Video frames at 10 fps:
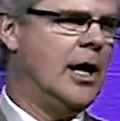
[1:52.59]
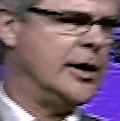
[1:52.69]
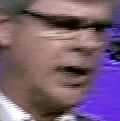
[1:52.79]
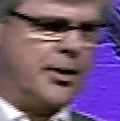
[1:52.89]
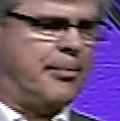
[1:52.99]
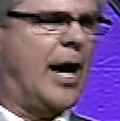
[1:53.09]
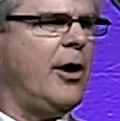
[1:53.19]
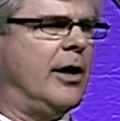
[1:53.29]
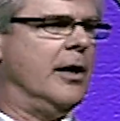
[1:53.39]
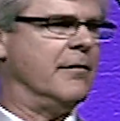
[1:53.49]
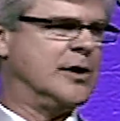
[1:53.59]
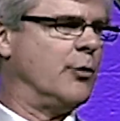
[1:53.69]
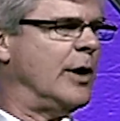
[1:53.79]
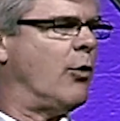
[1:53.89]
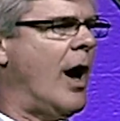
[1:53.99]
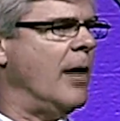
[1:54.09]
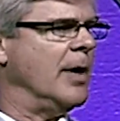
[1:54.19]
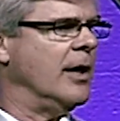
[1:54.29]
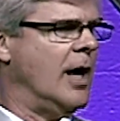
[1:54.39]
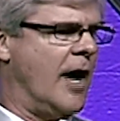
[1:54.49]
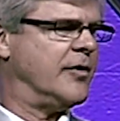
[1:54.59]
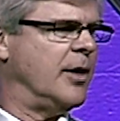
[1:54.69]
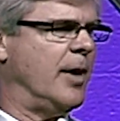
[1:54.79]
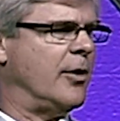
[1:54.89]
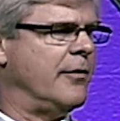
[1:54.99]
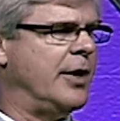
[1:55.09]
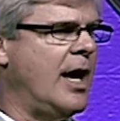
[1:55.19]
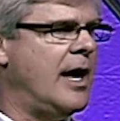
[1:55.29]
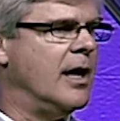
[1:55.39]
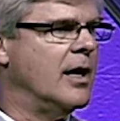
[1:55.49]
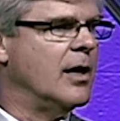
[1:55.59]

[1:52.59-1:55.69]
It's an imperative. It's a requirement. Have to get better every day.